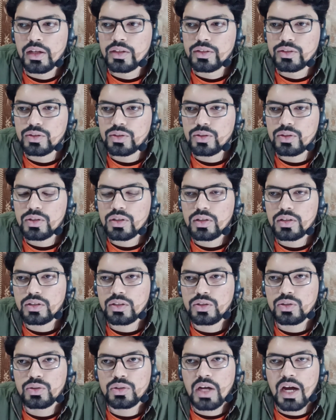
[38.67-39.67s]
So
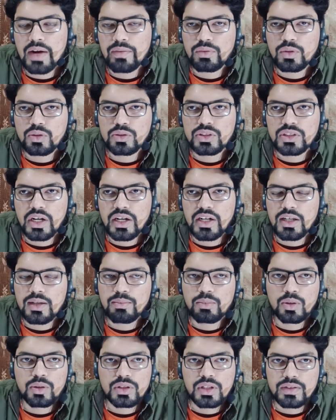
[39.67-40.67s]
you have to study
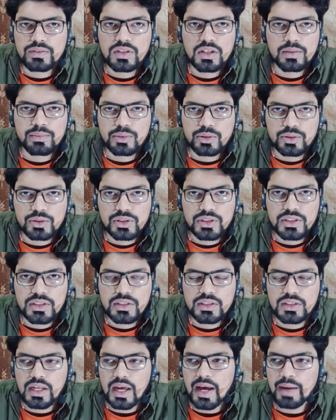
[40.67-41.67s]
both of the
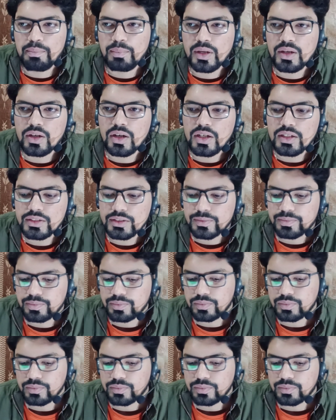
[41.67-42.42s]
approaches, because